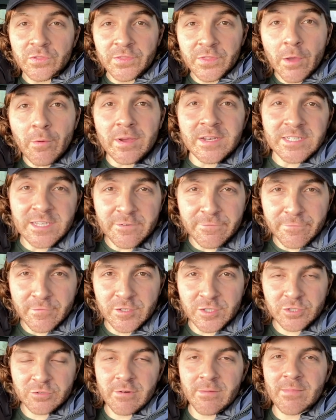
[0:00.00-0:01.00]
There were
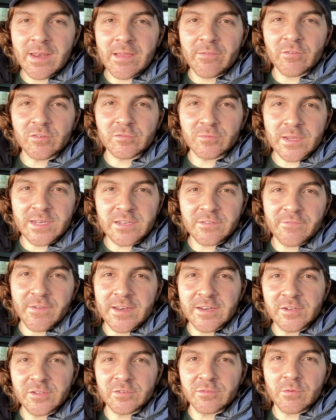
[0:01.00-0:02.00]
different trim levels when
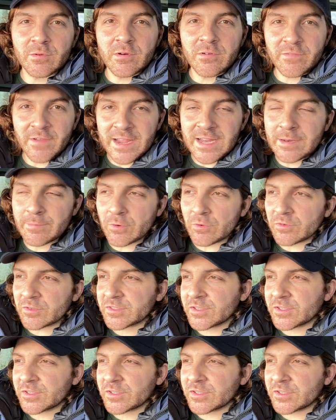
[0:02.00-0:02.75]
Defenders were available.